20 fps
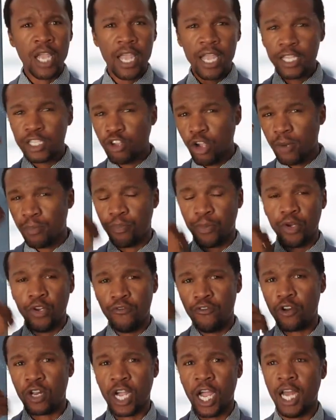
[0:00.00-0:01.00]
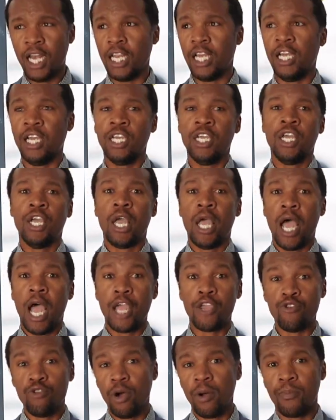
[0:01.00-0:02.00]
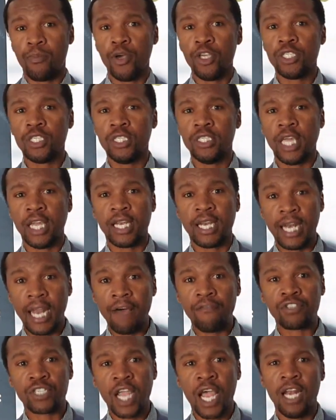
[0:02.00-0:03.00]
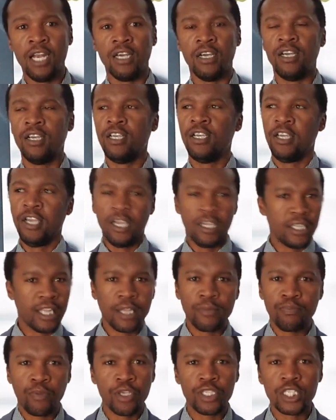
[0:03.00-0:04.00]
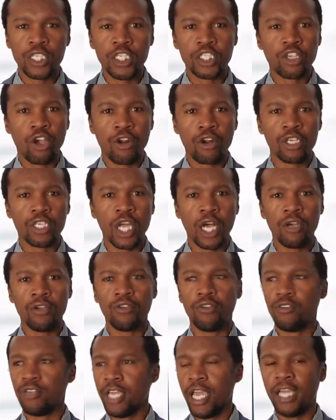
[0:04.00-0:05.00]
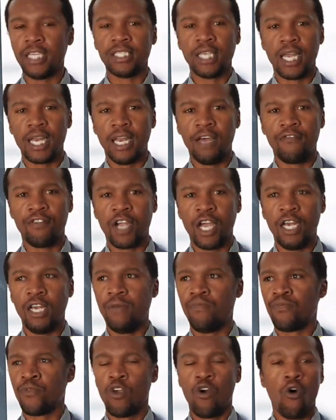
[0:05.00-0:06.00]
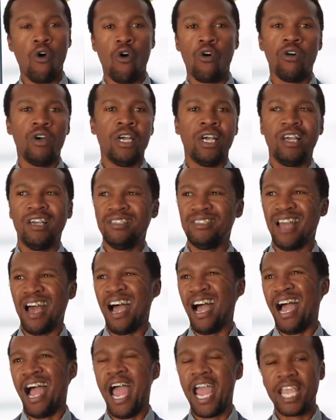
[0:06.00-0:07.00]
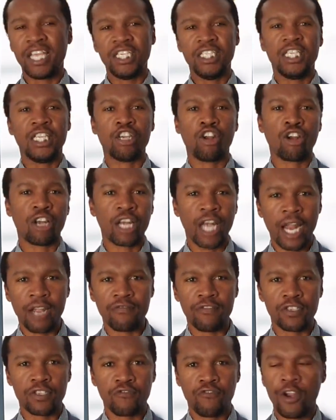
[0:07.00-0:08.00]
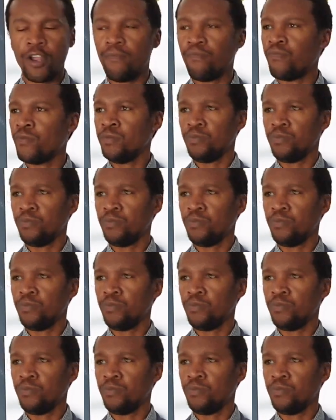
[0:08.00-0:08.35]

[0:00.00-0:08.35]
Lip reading: It's got beautiful color. Are you a person that loves color? That person is going to tell you, yes, I love color. Or, nah, I actually did not like this frame.